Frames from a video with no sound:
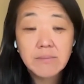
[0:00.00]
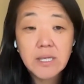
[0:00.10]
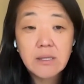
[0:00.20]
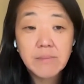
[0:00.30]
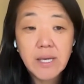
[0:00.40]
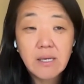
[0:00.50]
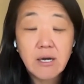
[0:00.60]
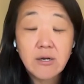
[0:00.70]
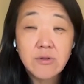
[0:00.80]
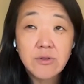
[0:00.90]
in the bank,
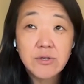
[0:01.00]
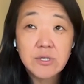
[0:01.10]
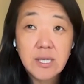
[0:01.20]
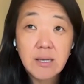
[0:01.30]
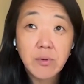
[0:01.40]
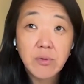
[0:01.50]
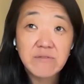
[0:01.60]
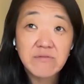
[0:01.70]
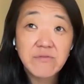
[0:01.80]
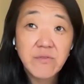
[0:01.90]

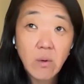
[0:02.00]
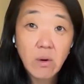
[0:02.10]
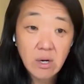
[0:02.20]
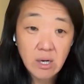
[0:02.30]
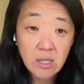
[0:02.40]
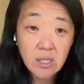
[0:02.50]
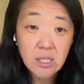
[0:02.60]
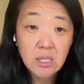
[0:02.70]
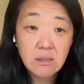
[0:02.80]
139.4